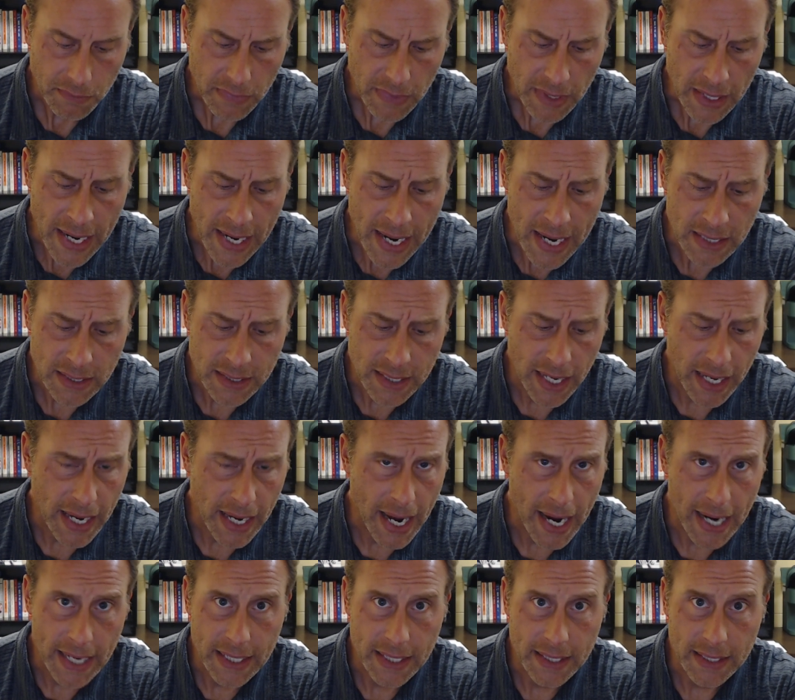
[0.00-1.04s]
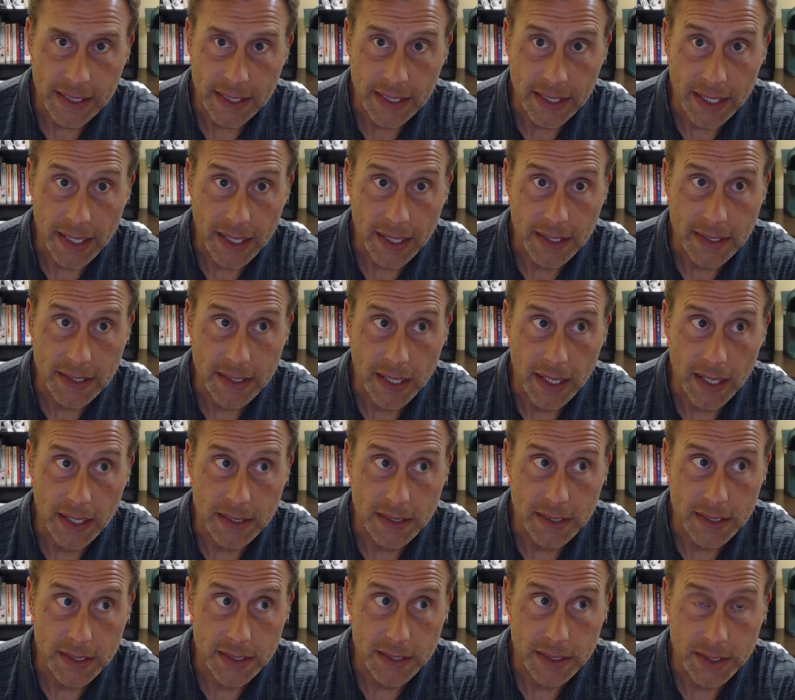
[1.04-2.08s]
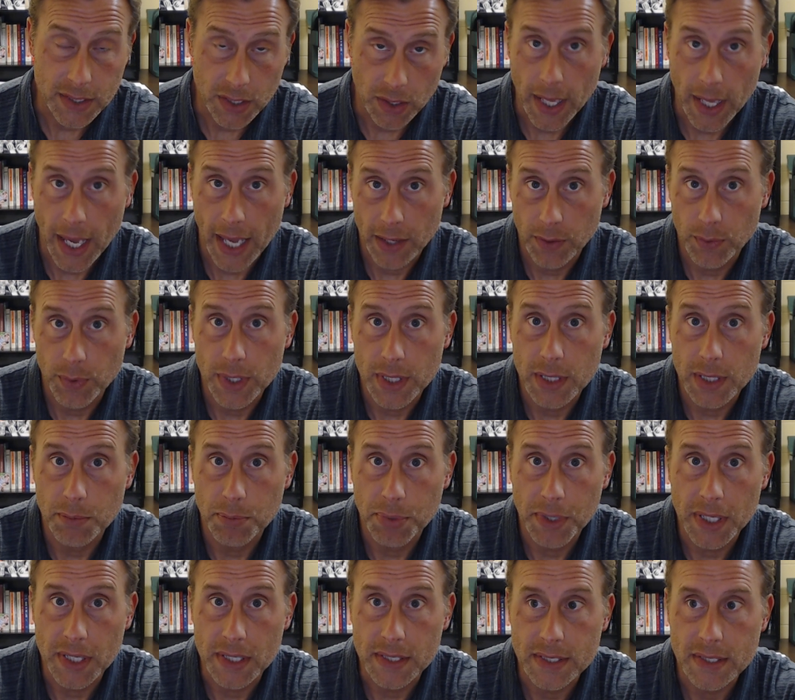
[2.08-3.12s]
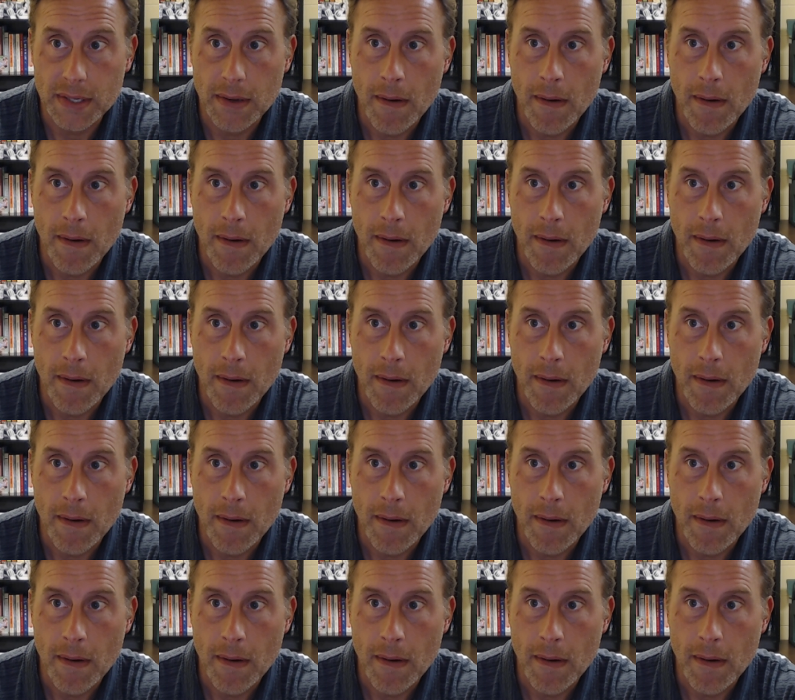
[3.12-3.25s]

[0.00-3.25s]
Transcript: essay I didn't get until I had written the piece.